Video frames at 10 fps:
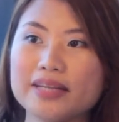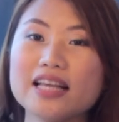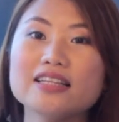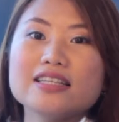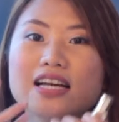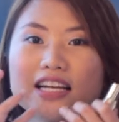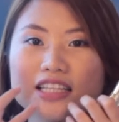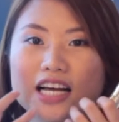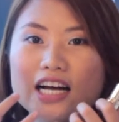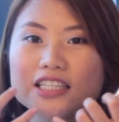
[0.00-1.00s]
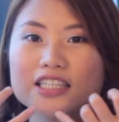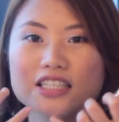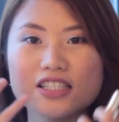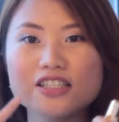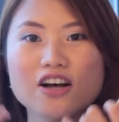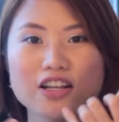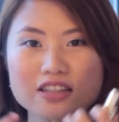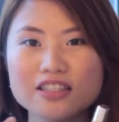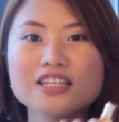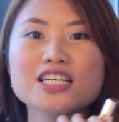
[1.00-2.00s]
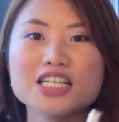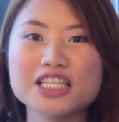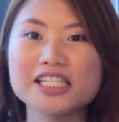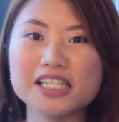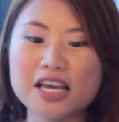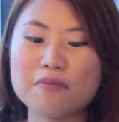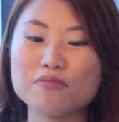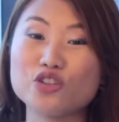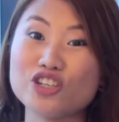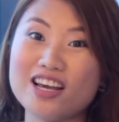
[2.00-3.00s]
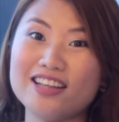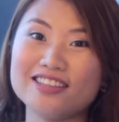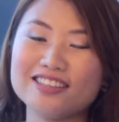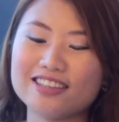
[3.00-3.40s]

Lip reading: And hindi halata that it's not the same shade.